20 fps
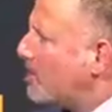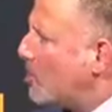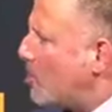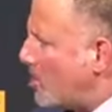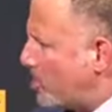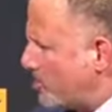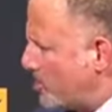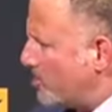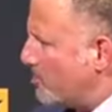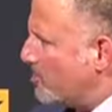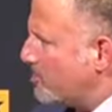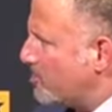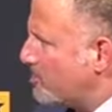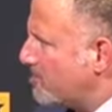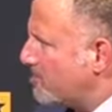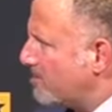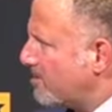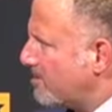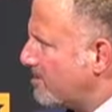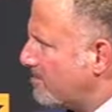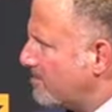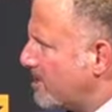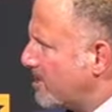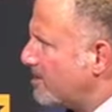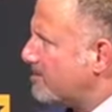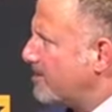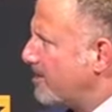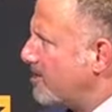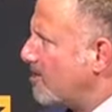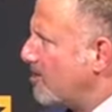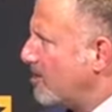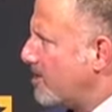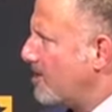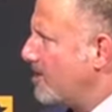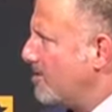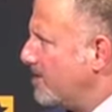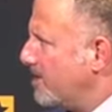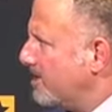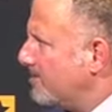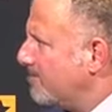lawsuits? Because they are
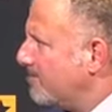coming.